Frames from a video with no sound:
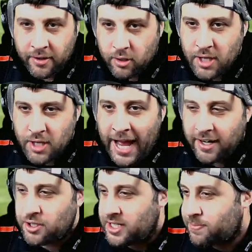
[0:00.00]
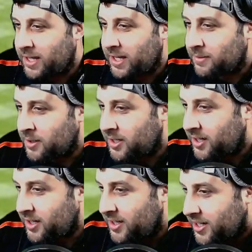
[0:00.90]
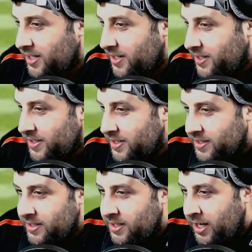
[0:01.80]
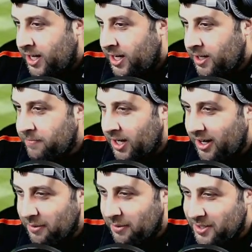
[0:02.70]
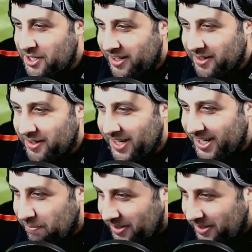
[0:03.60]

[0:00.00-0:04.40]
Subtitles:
to actually spank the monkey. I wish I could clip.